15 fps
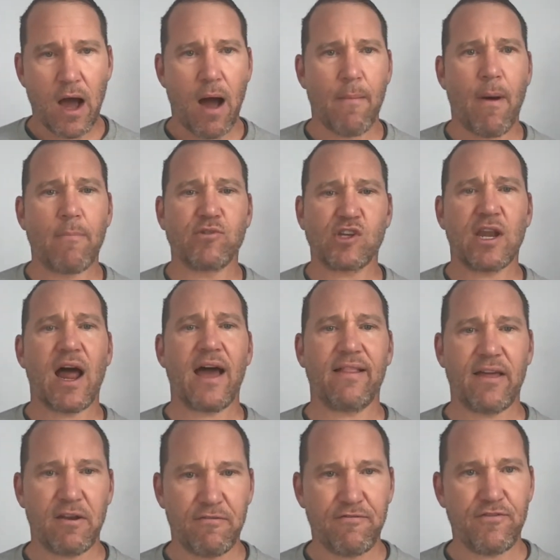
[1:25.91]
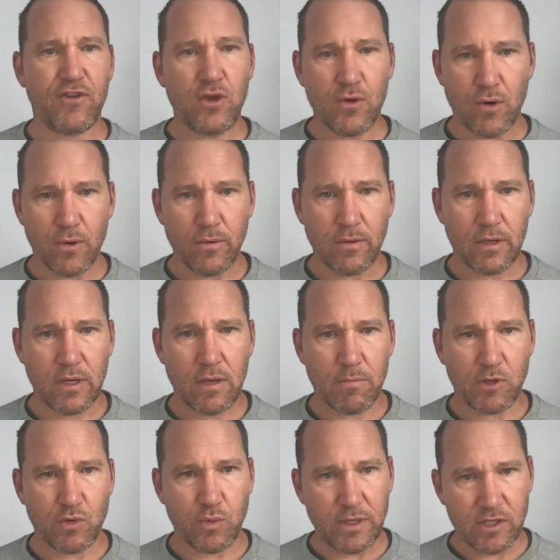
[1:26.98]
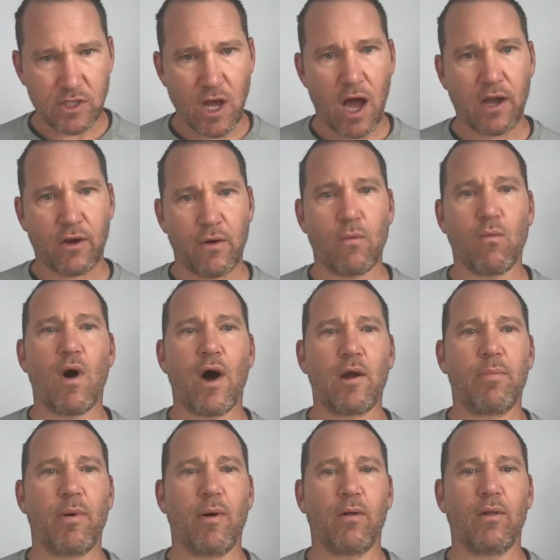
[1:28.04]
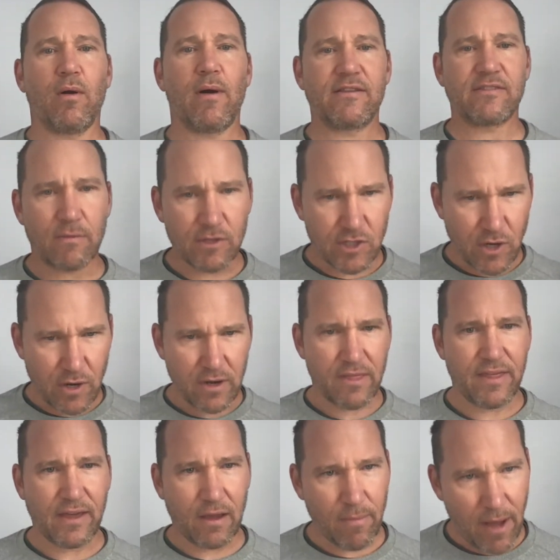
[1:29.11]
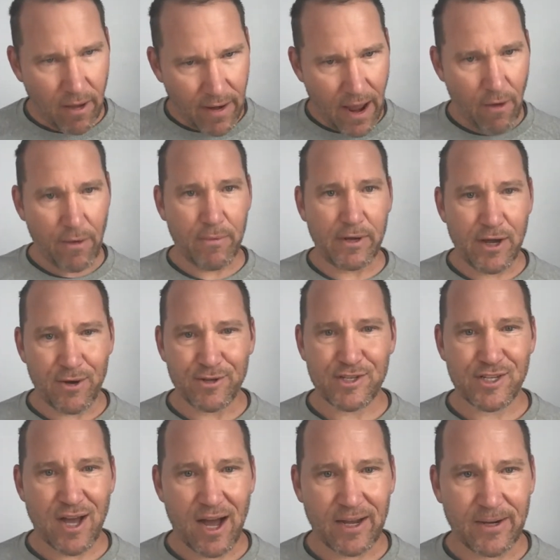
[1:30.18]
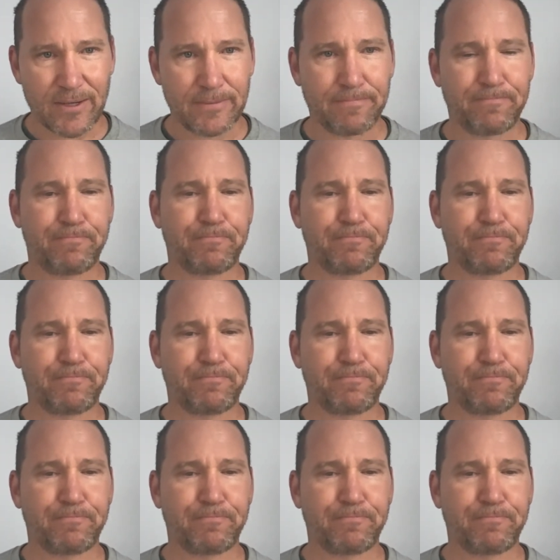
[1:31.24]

I'm just going to highlight a few between soccer and water polo as I was starting to think about how I would coach soccer.